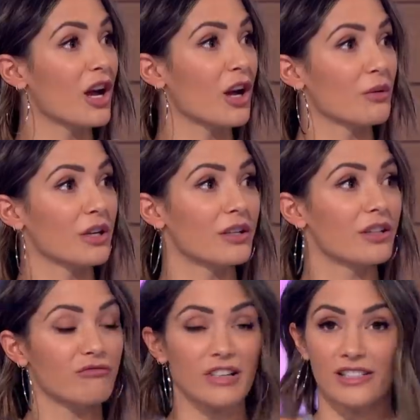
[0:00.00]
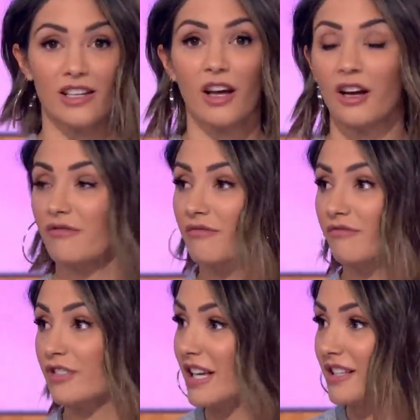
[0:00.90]
and really risk her
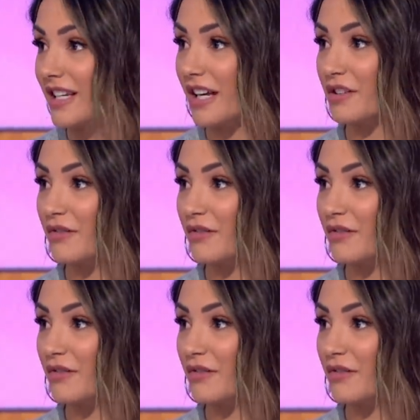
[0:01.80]
resenting us